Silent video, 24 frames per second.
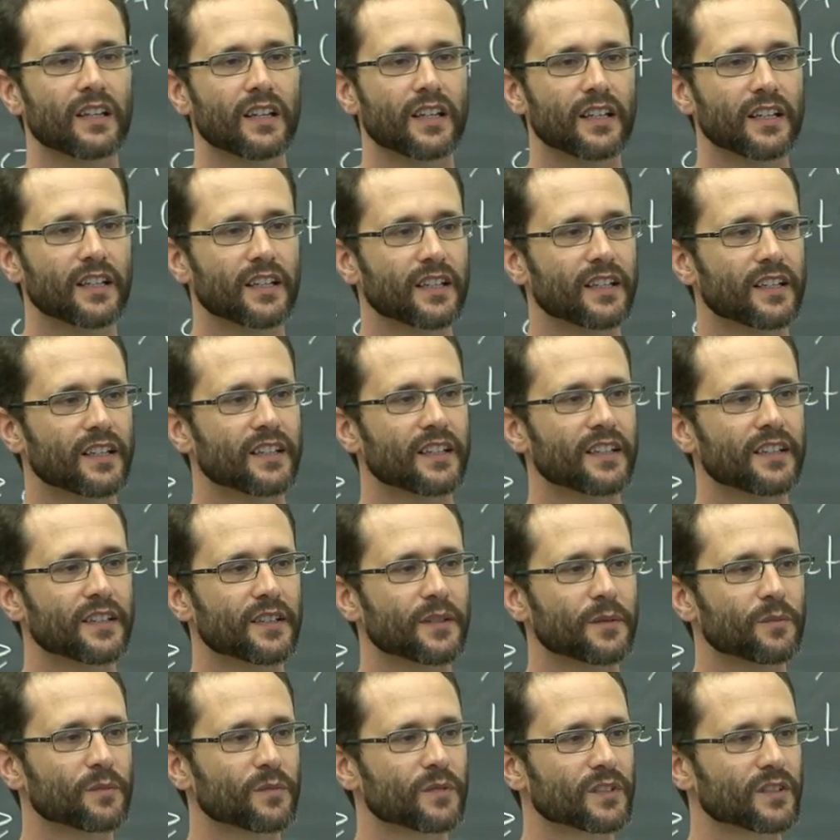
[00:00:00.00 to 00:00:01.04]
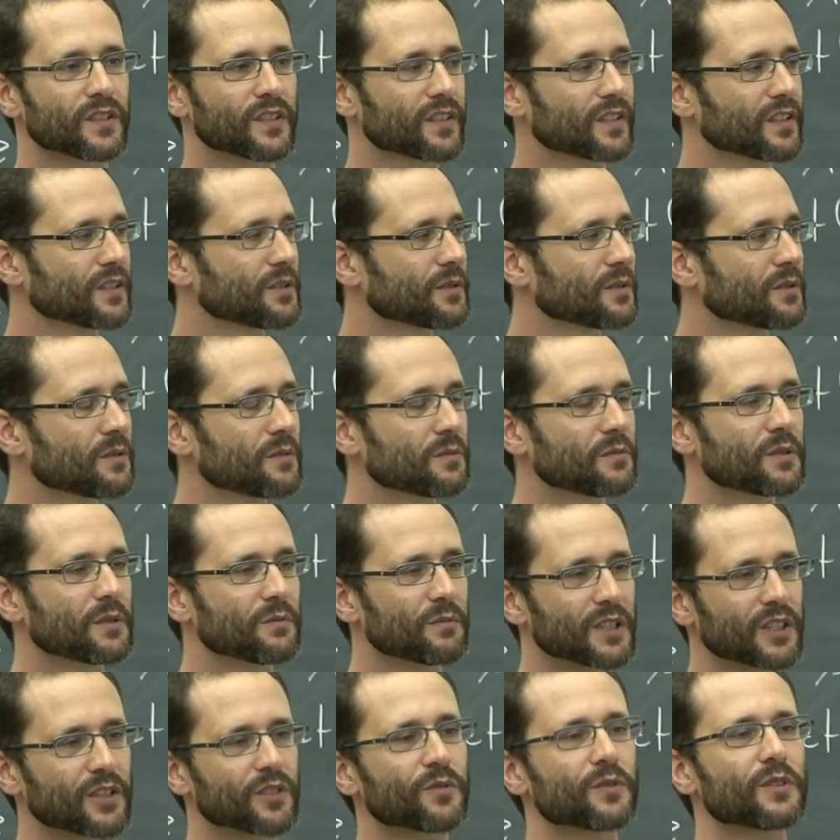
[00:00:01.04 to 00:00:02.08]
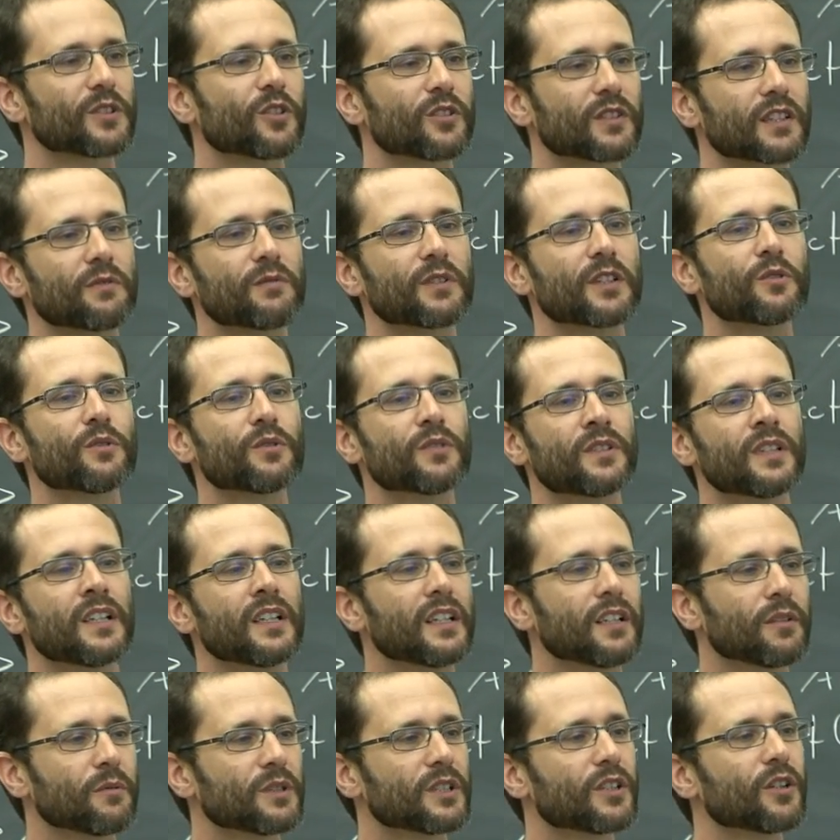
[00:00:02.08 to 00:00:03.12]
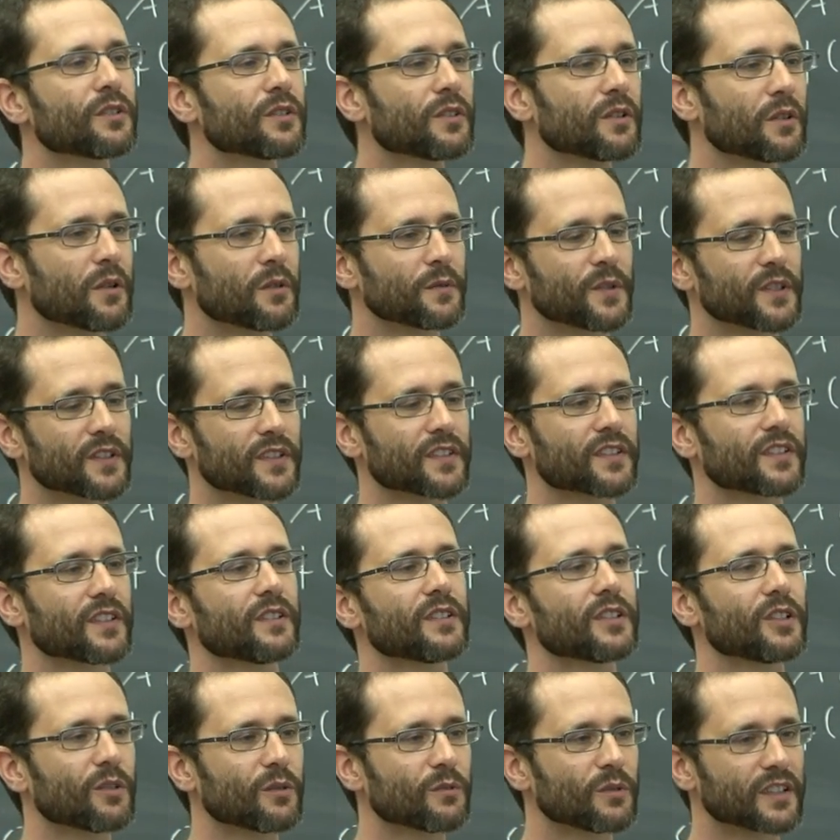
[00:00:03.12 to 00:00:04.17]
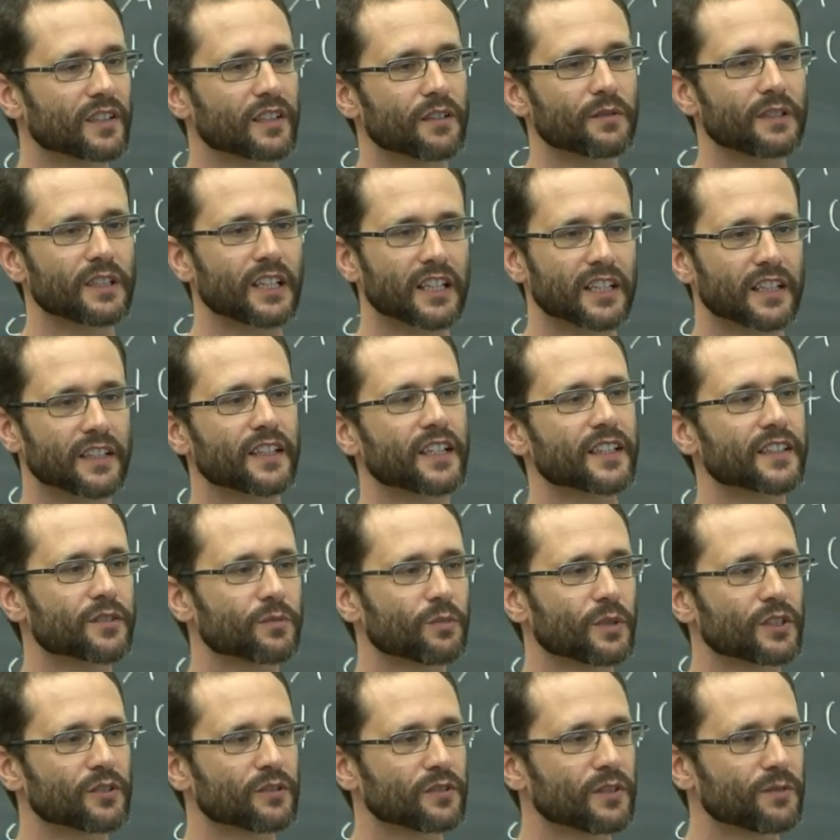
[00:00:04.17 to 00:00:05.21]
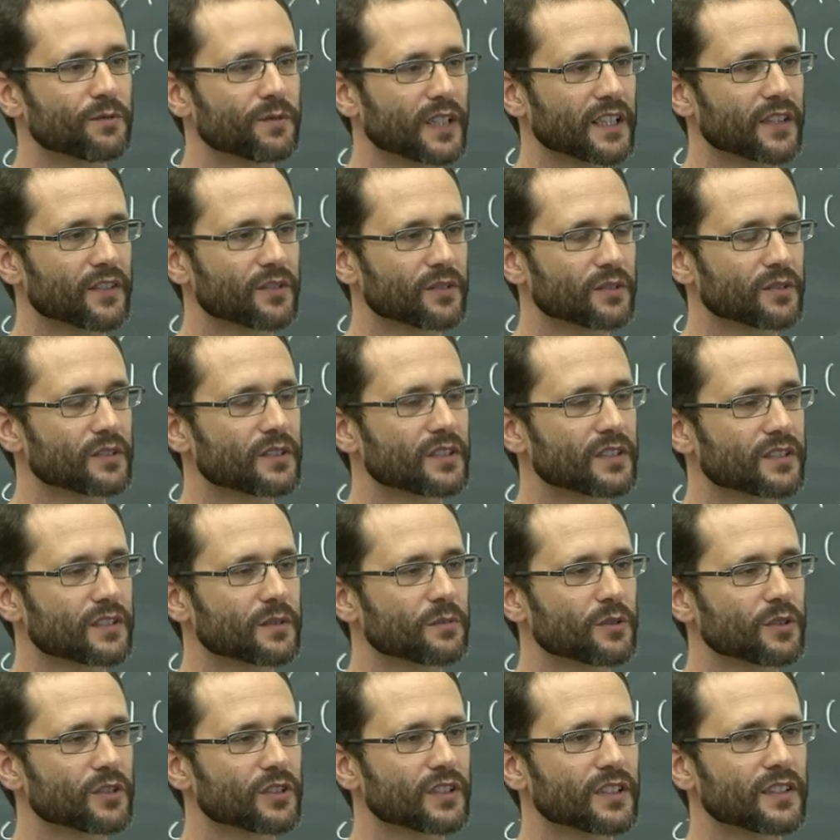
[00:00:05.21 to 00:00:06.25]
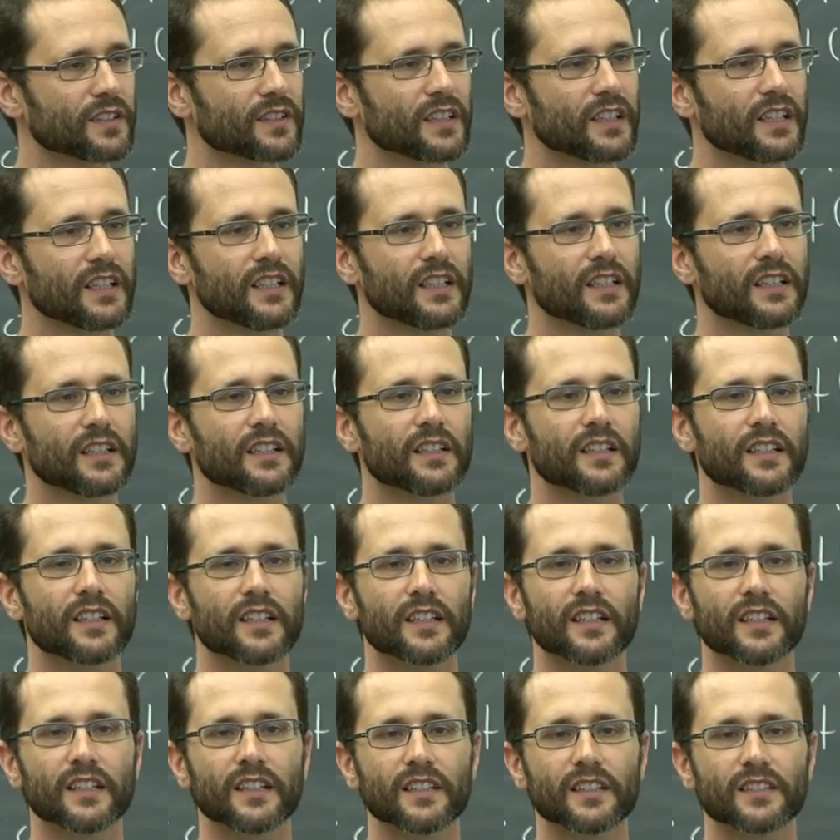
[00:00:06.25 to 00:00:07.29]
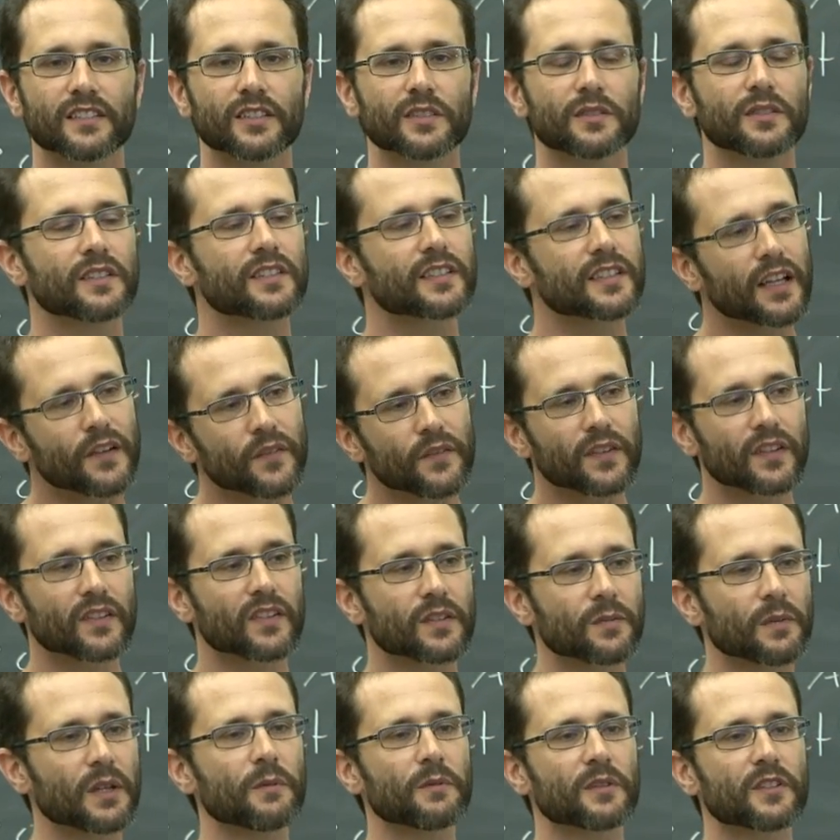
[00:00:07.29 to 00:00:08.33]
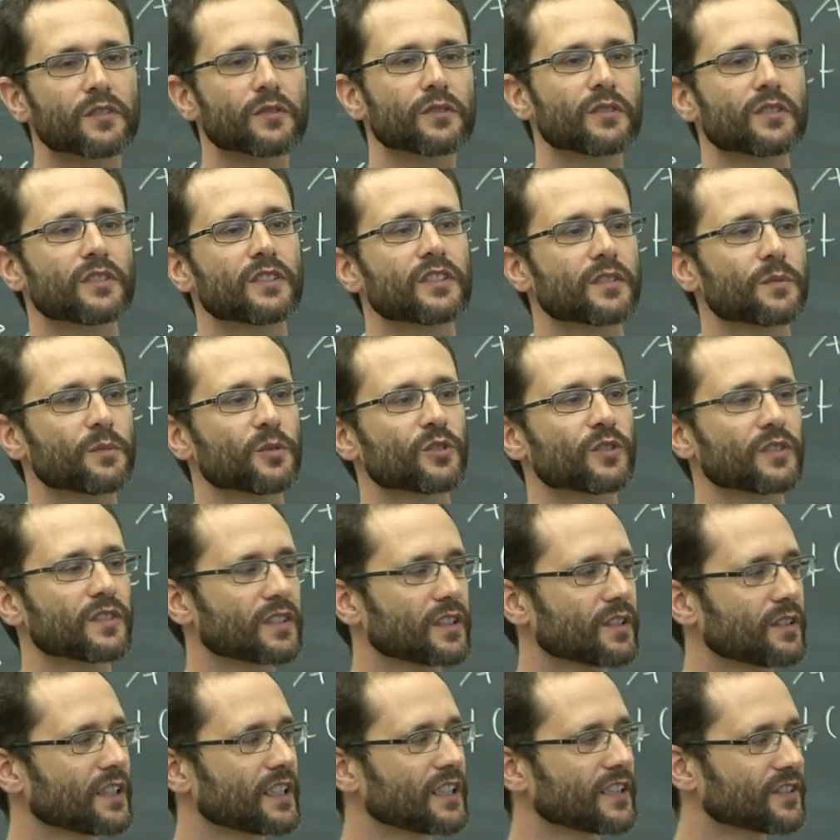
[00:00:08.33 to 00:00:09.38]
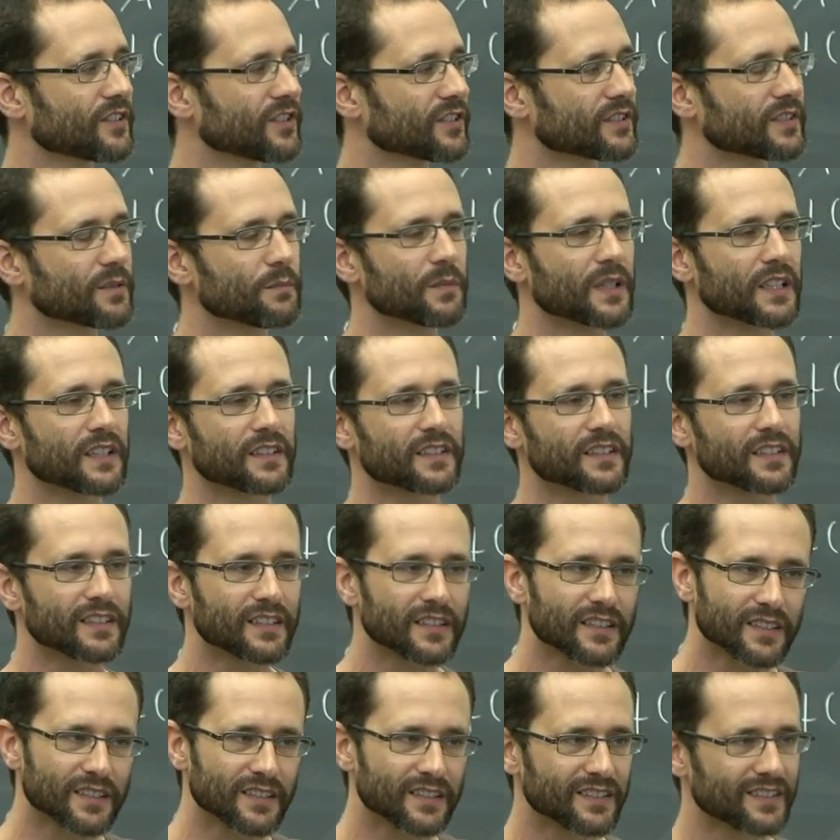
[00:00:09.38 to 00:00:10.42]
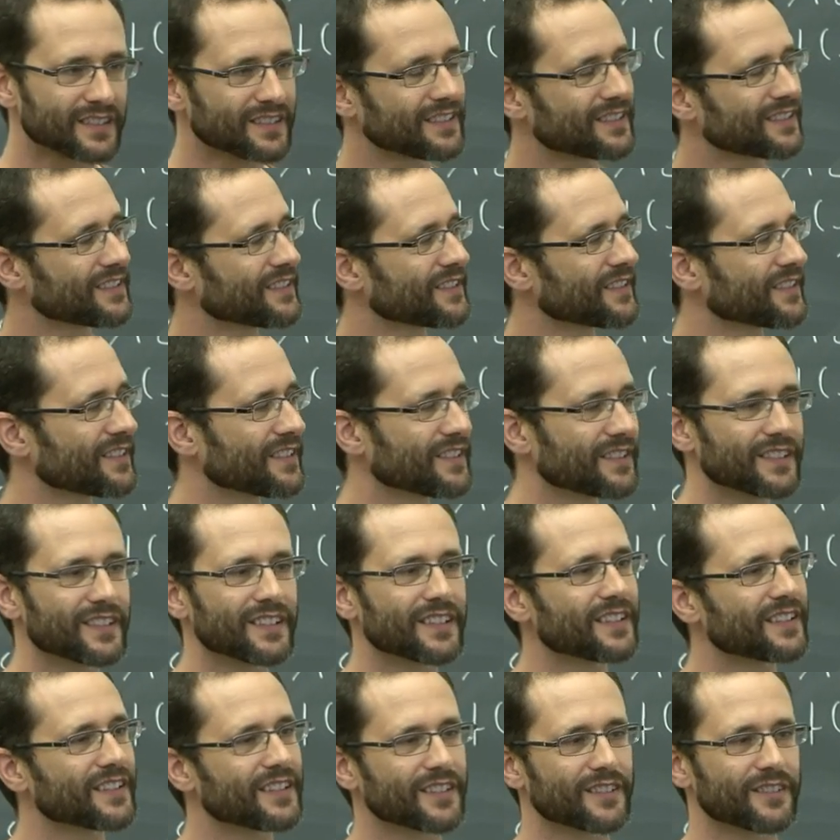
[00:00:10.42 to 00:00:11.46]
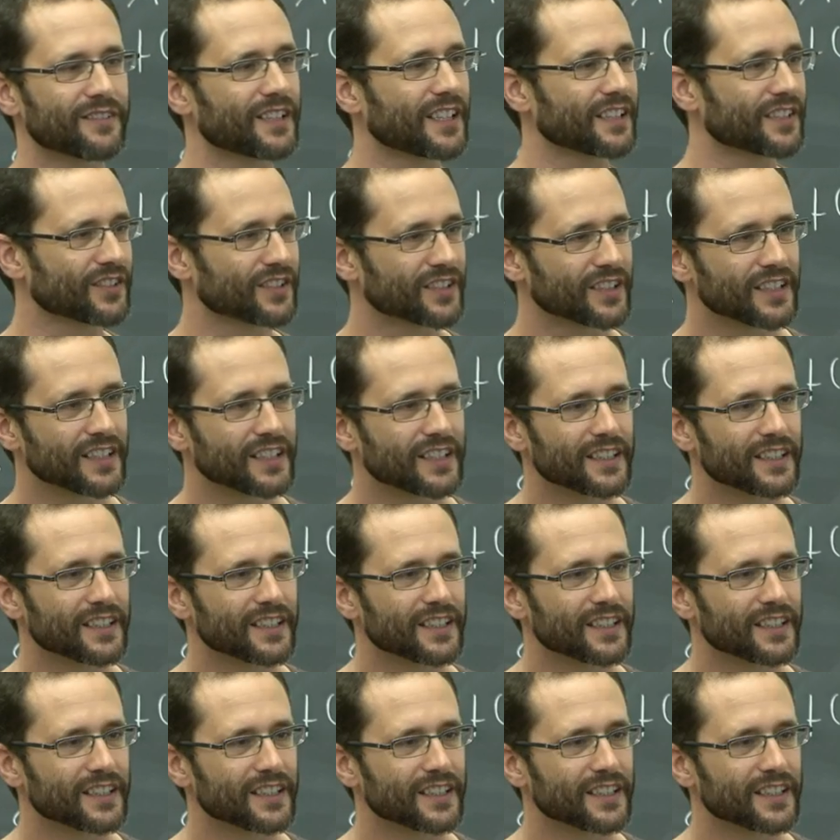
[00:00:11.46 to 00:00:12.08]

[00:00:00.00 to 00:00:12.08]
Um, so we, because we don't have a good, we don't necessarily always have like a nice way to define pseudo distributions. Uh, so in some sense, maybe pseudo distributions are like just a mental uh, crutch.